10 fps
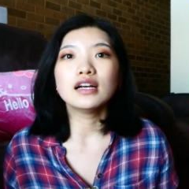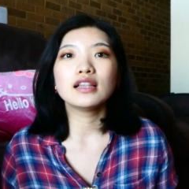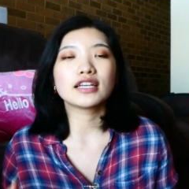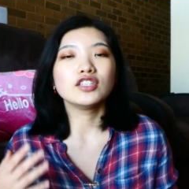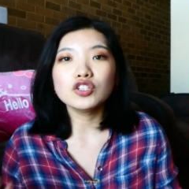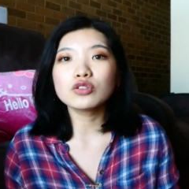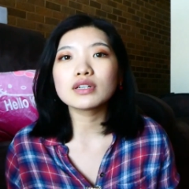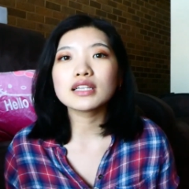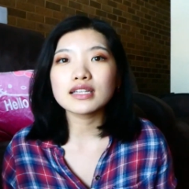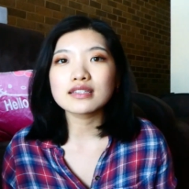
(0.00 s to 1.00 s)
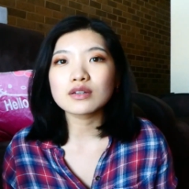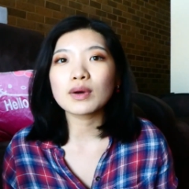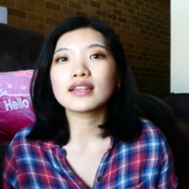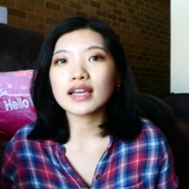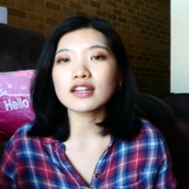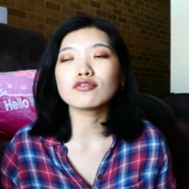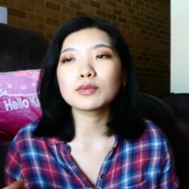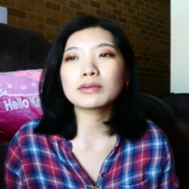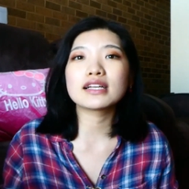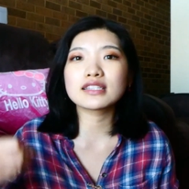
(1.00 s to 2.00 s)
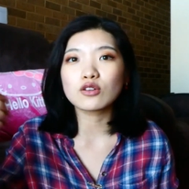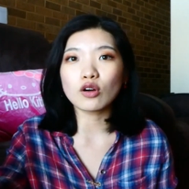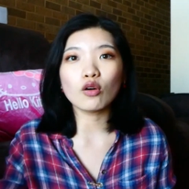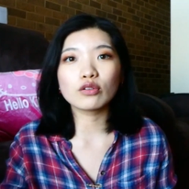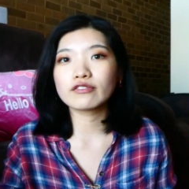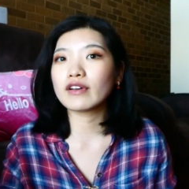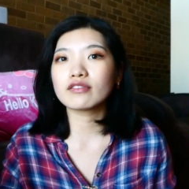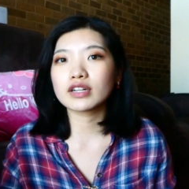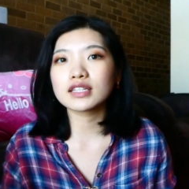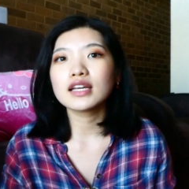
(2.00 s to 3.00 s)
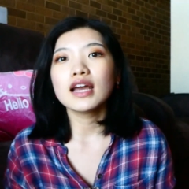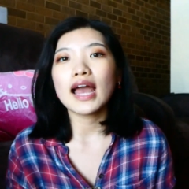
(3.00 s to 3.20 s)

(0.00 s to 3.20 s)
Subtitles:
like, new released one that can replace your old favorite.